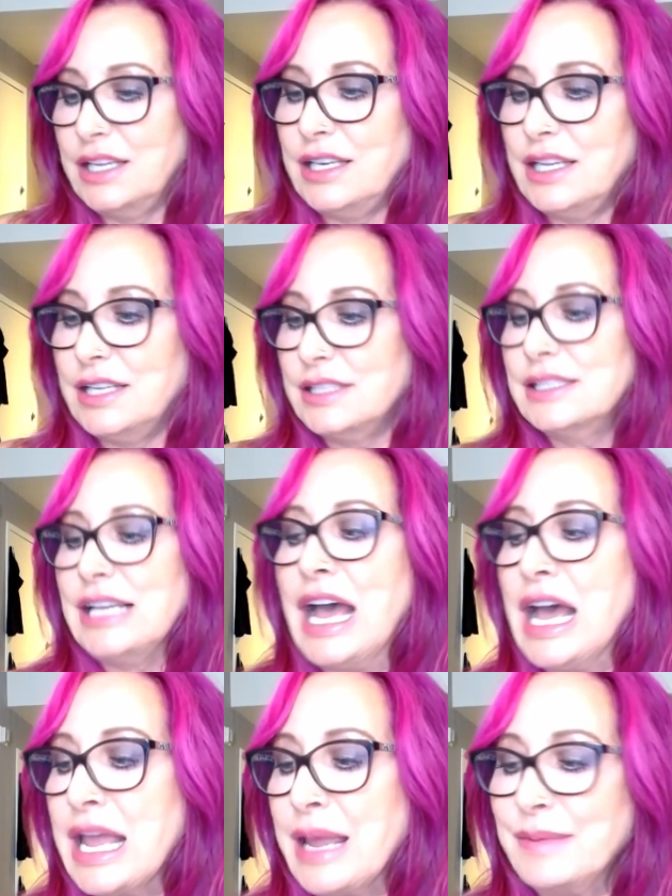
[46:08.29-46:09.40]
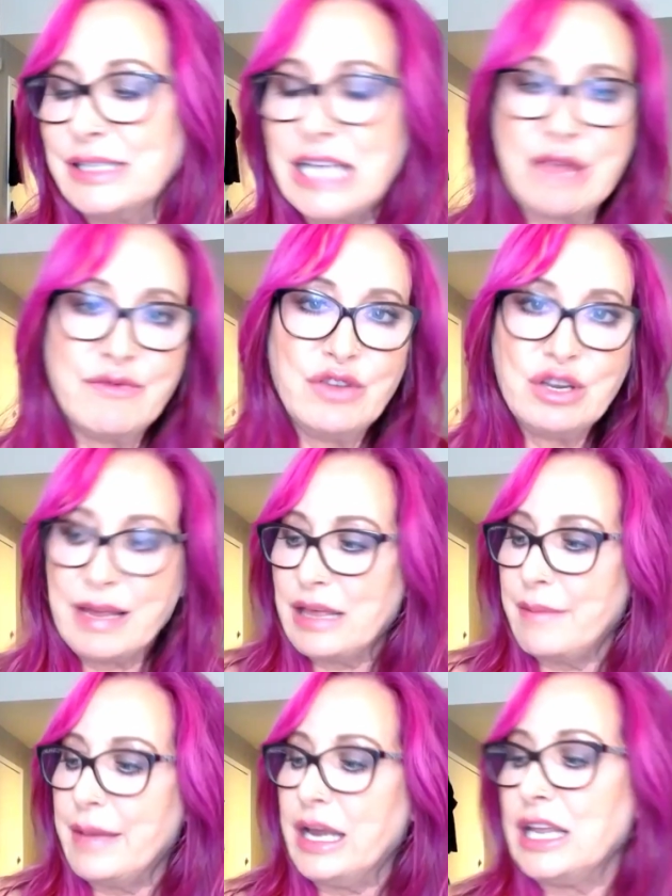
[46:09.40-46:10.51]
It is time for you to make
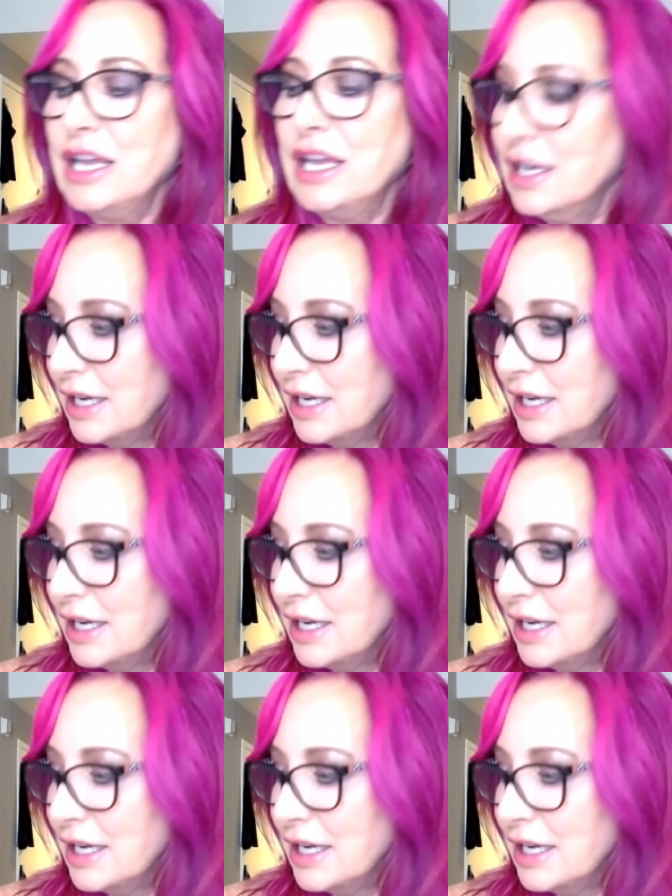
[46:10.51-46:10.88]
that money.